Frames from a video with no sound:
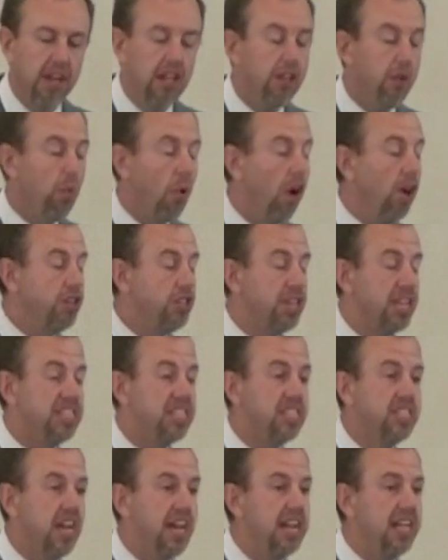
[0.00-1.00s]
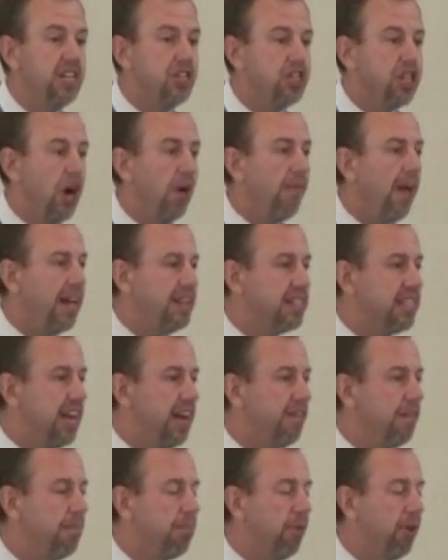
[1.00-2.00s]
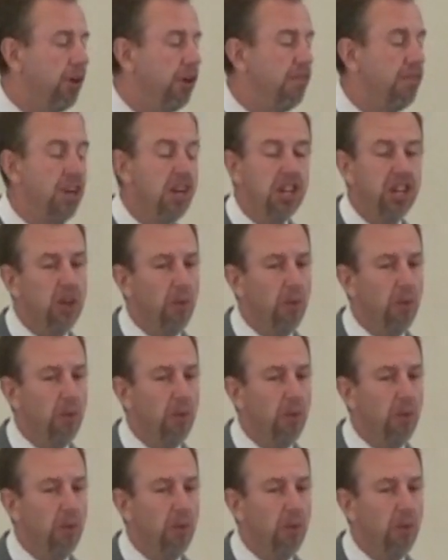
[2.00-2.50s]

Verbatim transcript: The Word says, study to show thyself approved.